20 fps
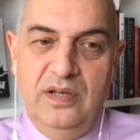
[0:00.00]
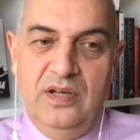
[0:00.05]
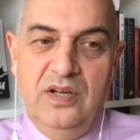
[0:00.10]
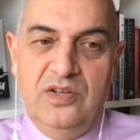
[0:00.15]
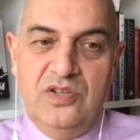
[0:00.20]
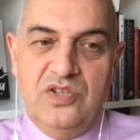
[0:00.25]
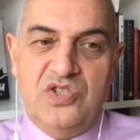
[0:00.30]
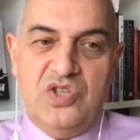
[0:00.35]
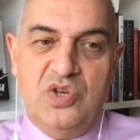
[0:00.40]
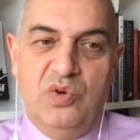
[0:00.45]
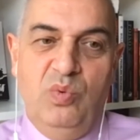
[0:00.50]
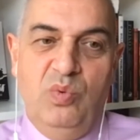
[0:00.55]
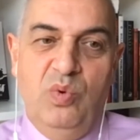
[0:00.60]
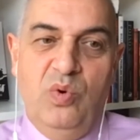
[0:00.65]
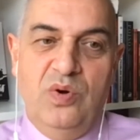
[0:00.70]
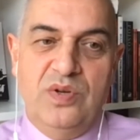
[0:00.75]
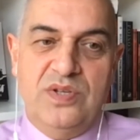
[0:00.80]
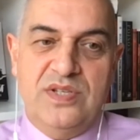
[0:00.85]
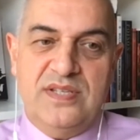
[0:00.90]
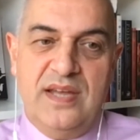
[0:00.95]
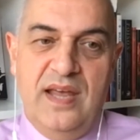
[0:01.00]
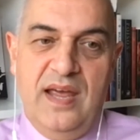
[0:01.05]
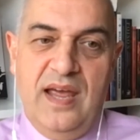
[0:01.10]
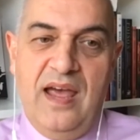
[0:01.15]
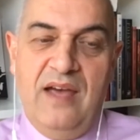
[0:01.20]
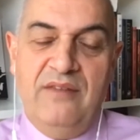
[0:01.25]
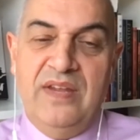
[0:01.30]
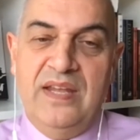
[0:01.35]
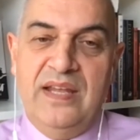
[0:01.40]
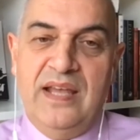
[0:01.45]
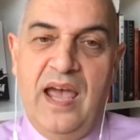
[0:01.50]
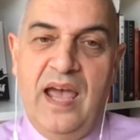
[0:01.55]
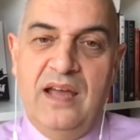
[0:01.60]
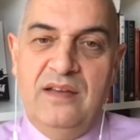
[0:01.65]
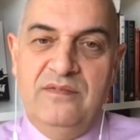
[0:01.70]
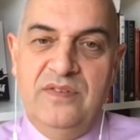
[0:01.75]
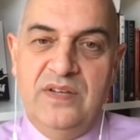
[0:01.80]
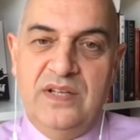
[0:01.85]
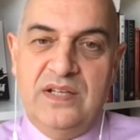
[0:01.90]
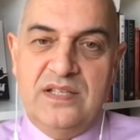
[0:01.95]
towards having
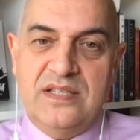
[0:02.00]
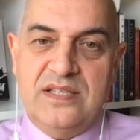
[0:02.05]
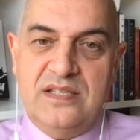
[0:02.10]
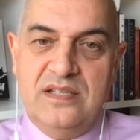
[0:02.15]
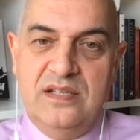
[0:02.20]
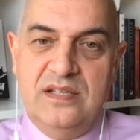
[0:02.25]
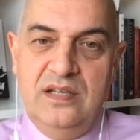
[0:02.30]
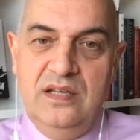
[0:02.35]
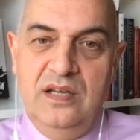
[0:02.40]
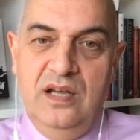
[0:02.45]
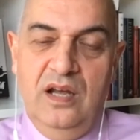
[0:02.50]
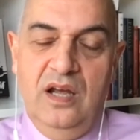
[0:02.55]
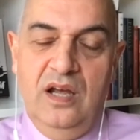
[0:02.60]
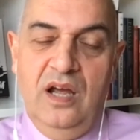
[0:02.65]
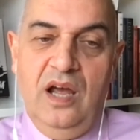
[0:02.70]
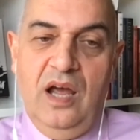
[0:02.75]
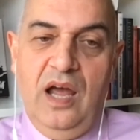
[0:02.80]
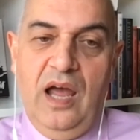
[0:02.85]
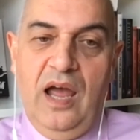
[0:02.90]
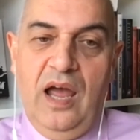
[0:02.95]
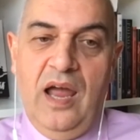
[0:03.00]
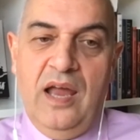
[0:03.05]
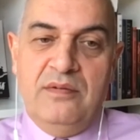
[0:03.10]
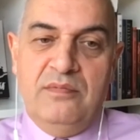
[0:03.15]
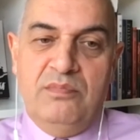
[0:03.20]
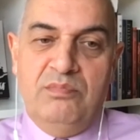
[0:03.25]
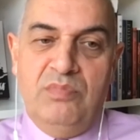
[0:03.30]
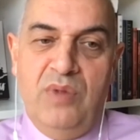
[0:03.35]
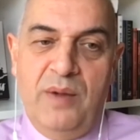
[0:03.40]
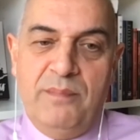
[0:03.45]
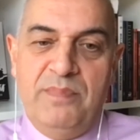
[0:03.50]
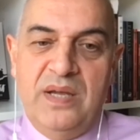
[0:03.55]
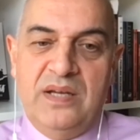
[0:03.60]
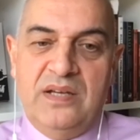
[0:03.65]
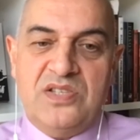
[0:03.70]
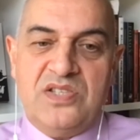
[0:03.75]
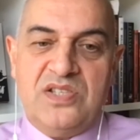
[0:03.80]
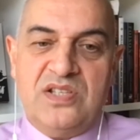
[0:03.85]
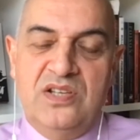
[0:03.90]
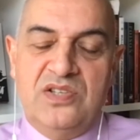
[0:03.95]
advocacy. And my
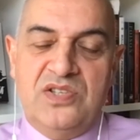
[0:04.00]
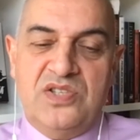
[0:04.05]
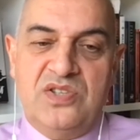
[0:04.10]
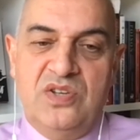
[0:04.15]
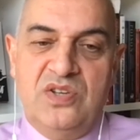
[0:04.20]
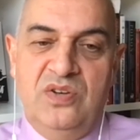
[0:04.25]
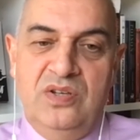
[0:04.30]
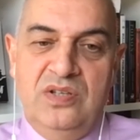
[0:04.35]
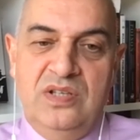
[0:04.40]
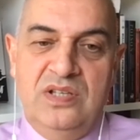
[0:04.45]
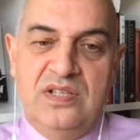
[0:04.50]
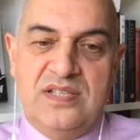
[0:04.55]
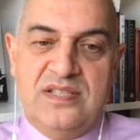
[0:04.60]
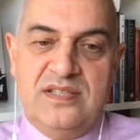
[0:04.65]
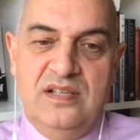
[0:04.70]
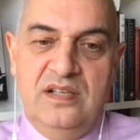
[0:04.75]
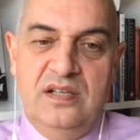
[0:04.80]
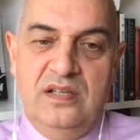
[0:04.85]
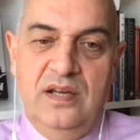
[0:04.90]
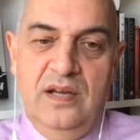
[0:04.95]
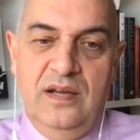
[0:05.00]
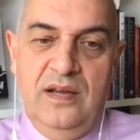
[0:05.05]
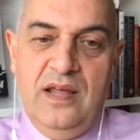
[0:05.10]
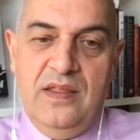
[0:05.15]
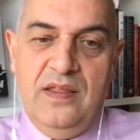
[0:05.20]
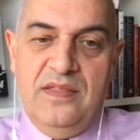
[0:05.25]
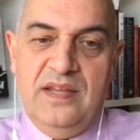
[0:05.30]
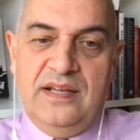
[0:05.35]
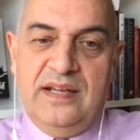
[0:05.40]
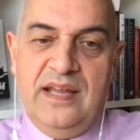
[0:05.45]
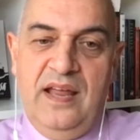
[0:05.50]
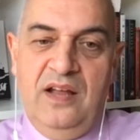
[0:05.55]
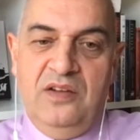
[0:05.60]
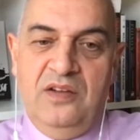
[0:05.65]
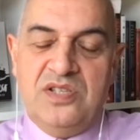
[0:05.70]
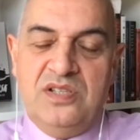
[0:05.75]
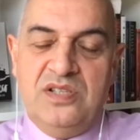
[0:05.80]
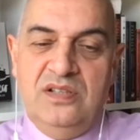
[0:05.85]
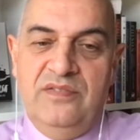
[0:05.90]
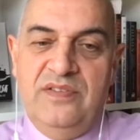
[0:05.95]
biggest concern is that the
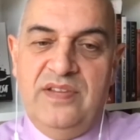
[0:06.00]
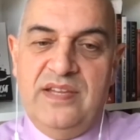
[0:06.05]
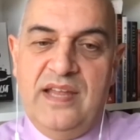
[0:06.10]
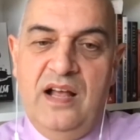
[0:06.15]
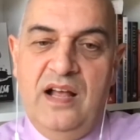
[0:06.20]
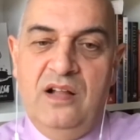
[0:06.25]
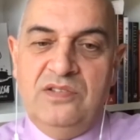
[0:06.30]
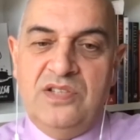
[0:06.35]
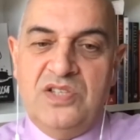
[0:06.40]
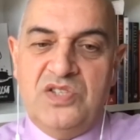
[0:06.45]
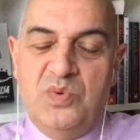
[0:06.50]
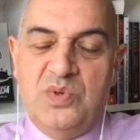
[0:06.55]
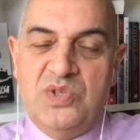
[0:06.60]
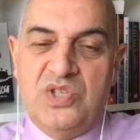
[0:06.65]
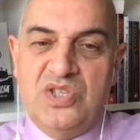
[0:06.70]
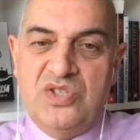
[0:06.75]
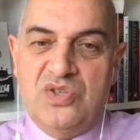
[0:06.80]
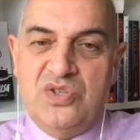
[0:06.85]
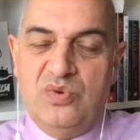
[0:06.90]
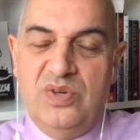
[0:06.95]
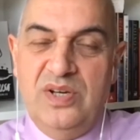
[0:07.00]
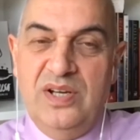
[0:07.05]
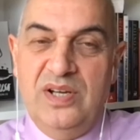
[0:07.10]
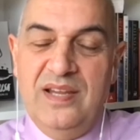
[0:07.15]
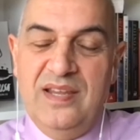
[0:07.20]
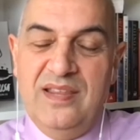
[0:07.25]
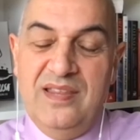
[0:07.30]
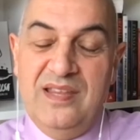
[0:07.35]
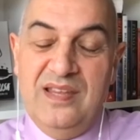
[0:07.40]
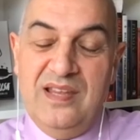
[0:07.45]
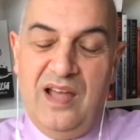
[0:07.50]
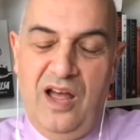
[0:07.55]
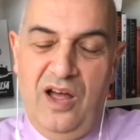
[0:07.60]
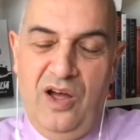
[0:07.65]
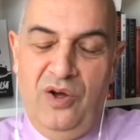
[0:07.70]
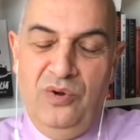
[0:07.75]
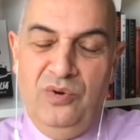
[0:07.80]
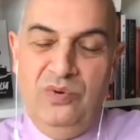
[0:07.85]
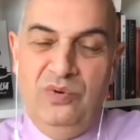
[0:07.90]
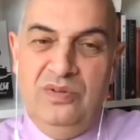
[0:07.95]
Council of the Elders, which is really the
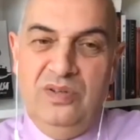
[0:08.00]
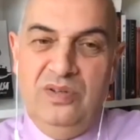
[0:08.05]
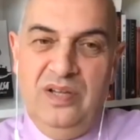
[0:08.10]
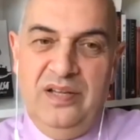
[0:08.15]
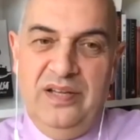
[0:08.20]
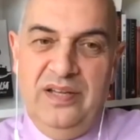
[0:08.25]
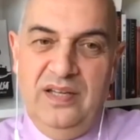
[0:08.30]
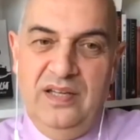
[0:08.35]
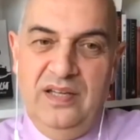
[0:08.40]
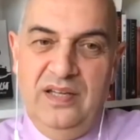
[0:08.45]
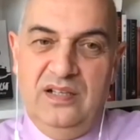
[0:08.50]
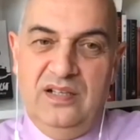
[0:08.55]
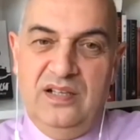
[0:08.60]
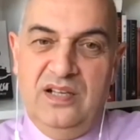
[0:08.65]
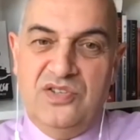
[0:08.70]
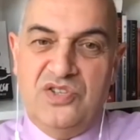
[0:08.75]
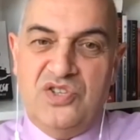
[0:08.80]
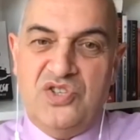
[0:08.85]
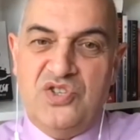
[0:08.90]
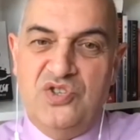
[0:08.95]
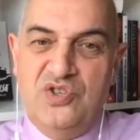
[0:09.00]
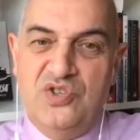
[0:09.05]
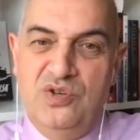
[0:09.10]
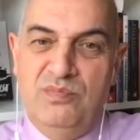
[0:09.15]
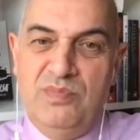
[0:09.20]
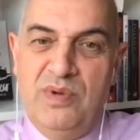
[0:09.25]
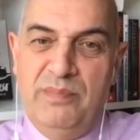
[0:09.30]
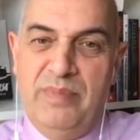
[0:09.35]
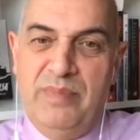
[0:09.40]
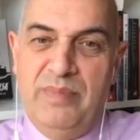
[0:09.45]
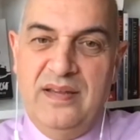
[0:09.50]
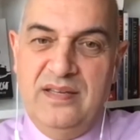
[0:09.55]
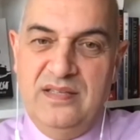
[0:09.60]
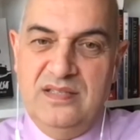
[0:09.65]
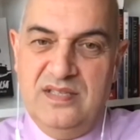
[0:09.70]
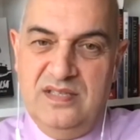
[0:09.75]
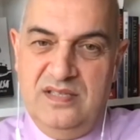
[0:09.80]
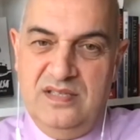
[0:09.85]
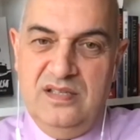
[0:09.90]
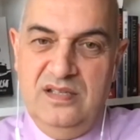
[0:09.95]
only
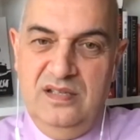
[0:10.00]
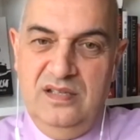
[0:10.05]
consumer-based